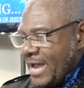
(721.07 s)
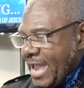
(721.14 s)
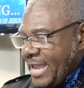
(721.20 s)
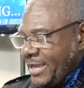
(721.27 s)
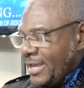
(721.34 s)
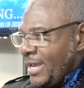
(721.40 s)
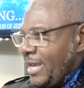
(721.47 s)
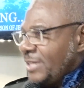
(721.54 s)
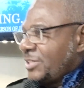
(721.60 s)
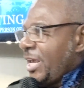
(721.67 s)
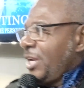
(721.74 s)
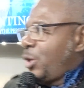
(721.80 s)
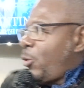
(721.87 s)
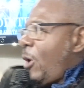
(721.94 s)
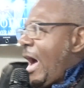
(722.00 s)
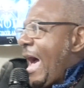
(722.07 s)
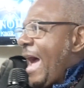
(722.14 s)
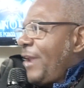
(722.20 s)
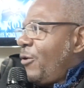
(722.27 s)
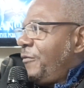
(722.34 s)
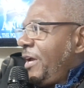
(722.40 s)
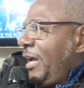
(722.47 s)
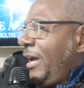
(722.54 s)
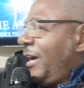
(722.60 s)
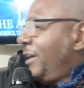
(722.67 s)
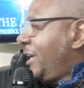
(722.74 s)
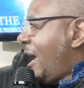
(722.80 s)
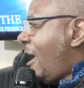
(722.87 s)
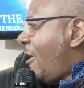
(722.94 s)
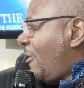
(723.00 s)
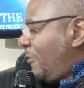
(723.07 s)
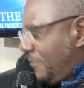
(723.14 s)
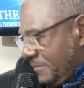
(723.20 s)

Yeah. It's getting quiet over here, y'all.